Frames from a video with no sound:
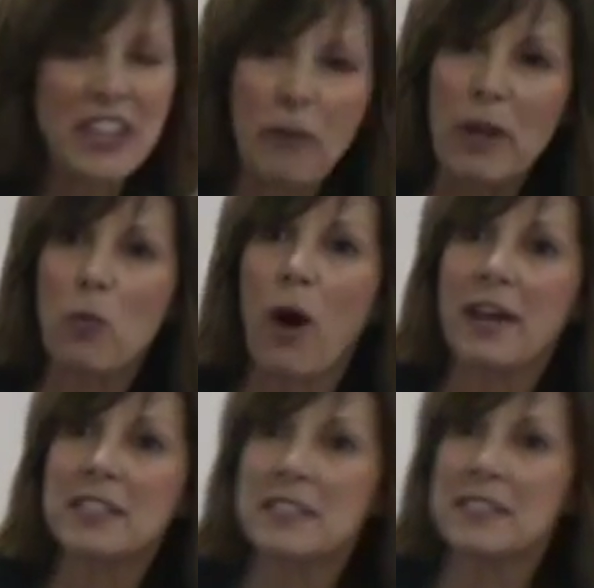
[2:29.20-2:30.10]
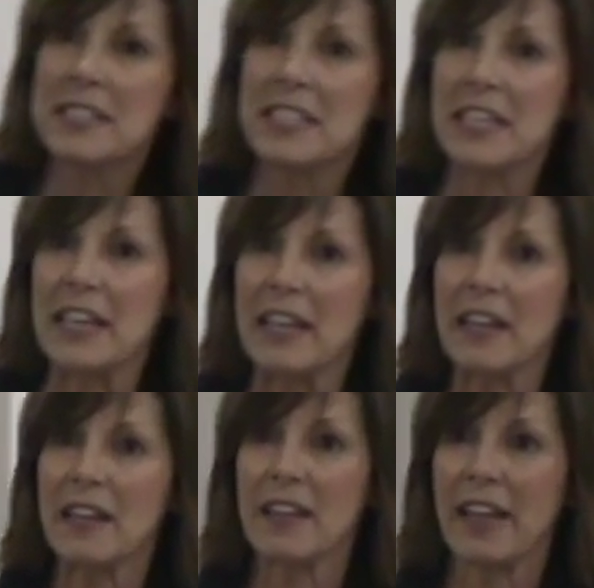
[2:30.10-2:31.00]
that we want to see,
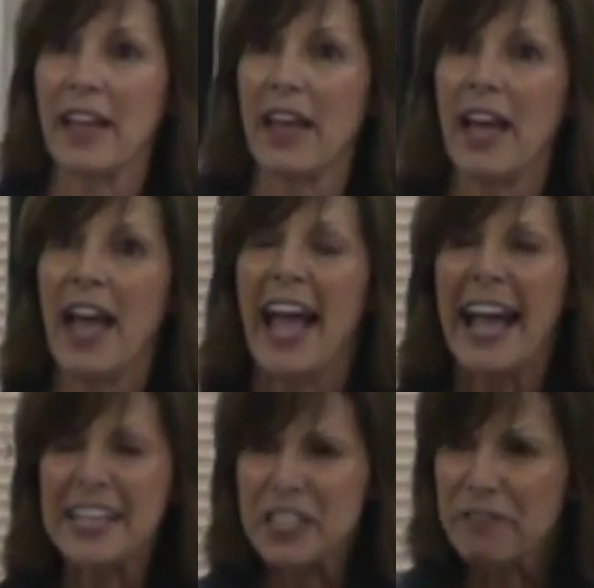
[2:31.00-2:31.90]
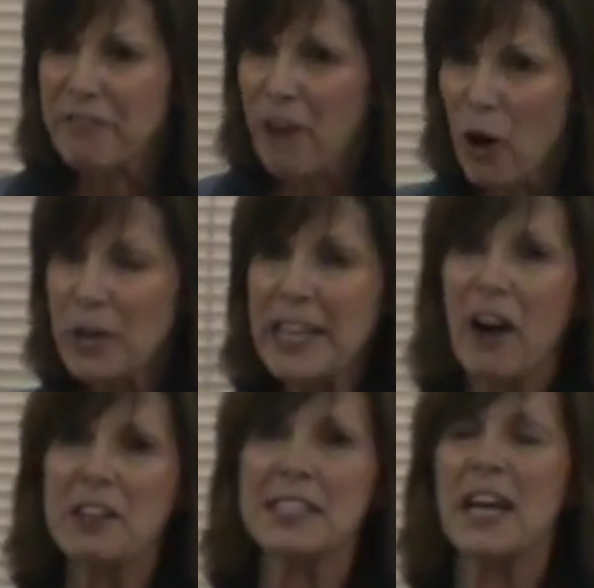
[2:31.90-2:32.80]
and devoting
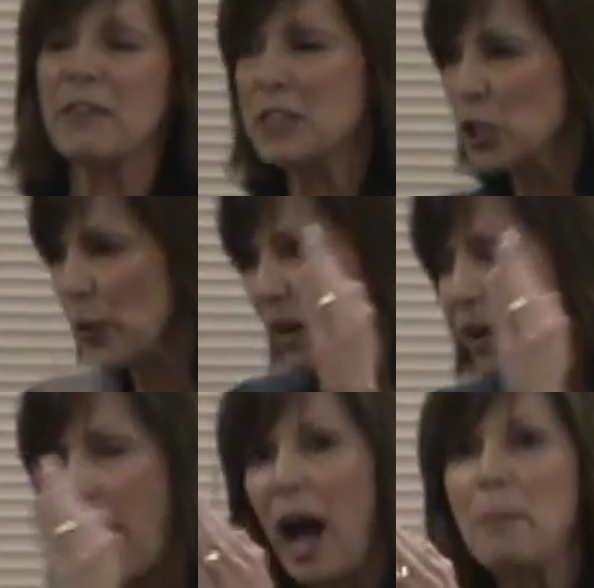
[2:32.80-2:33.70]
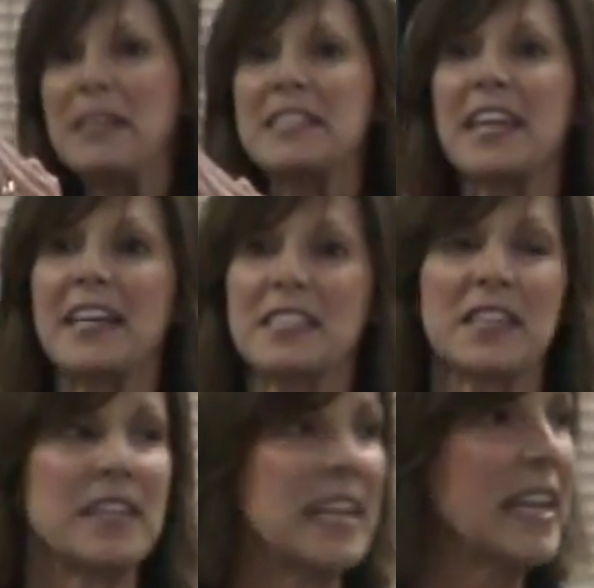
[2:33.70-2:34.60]
ourselves to a common
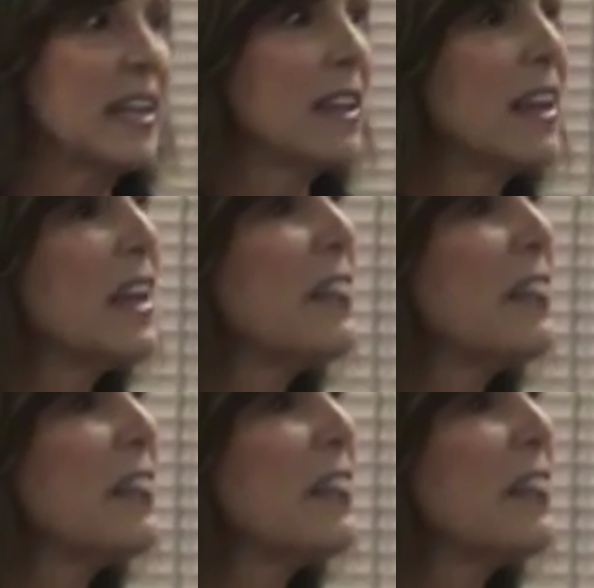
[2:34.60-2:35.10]
destiny,